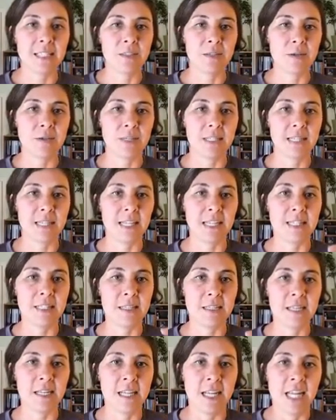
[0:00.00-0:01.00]
So
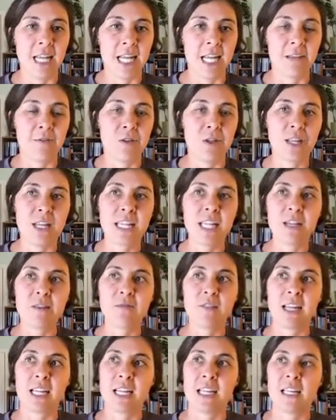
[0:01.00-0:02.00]
if you think of
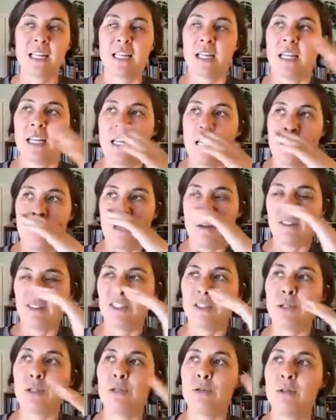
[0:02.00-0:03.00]
like your
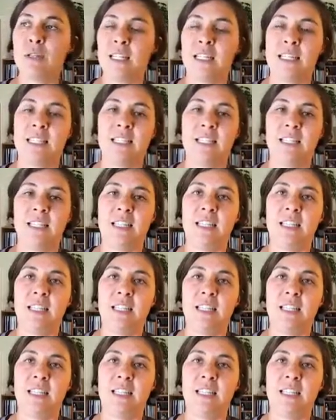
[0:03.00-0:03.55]
to-do list